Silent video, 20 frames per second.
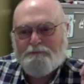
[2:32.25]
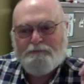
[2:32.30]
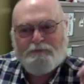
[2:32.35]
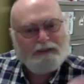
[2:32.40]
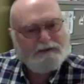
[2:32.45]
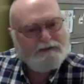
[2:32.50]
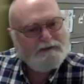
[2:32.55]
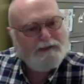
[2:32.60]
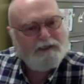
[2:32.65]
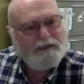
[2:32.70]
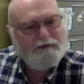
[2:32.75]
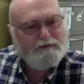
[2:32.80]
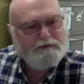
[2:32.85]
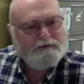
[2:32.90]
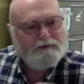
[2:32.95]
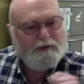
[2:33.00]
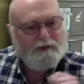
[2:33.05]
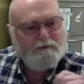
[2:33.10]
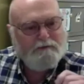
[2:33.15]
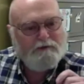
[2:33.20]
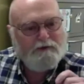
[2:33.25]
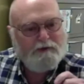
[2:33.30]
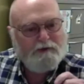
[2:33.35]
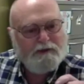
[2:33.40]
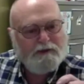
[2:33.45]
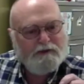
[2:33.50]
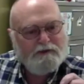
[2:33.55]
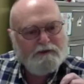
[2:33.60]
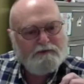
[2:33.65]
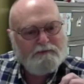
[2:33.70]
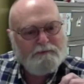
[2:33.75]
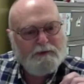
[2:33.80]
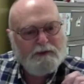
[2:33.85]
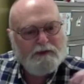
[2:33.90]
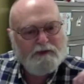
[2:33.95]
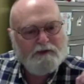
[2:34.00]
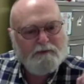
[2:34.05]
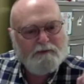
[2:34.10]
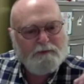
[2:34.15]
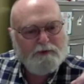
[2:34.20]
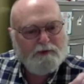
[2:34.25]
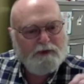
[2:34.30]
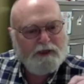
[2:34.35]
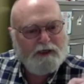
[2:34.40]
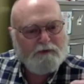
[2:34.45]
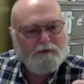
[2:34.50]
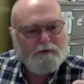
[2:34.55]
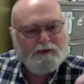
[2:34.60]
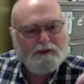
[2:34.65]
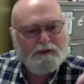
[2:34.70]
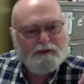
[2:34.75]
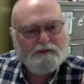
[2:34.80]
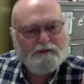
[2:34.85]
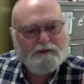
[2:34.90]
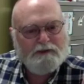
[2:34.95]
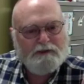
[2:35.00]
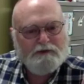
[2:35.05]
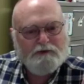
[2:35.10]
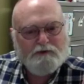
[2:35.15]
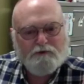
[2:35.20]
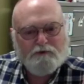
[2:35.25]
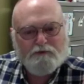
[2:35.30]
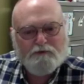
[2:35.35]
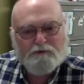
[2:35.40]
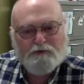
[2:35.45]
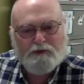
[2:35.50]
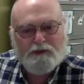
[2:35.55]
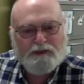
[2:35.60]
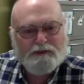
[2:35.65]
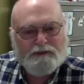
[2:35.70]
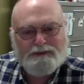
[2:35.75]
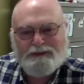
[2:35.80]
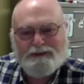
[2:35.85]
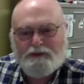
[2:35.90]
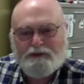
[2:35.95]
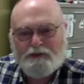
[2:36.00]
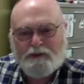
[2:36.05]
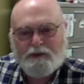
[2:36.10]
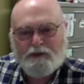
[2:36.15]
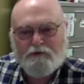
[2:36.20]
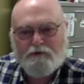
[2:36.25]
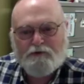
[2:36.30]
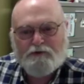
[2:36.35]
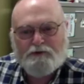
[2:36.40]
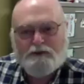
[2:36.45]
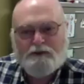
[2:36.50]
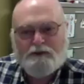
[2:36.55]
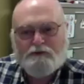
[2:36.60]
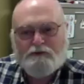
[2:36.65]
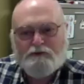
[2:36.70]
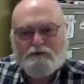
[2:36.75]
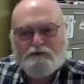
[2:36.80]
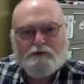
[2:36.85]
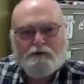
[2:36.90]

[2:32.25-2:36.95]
That's not the same thing as being the pull-out reading teacher and teaching other teachers.